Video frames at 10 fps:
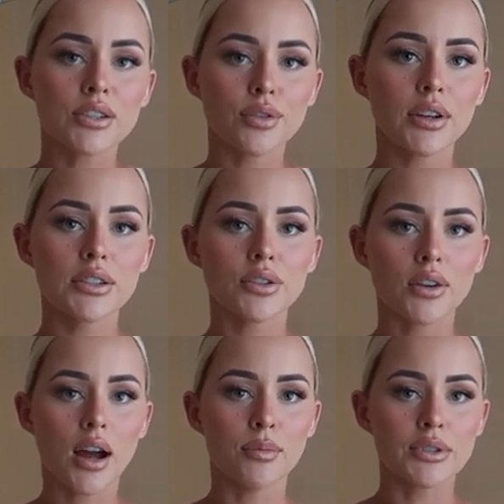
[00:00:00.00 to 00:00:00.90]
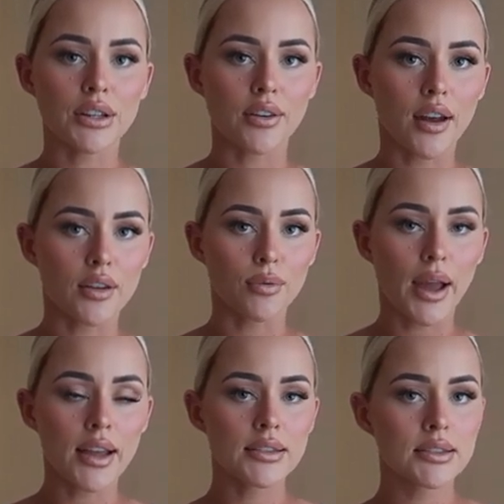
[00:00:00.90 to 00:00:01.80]
to it, so it comes in around the
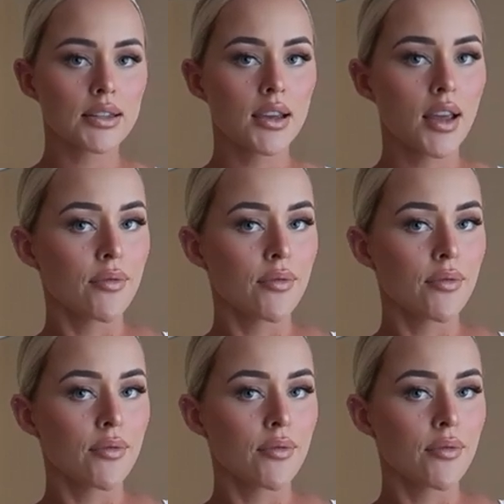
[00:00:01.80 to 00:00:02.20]
waist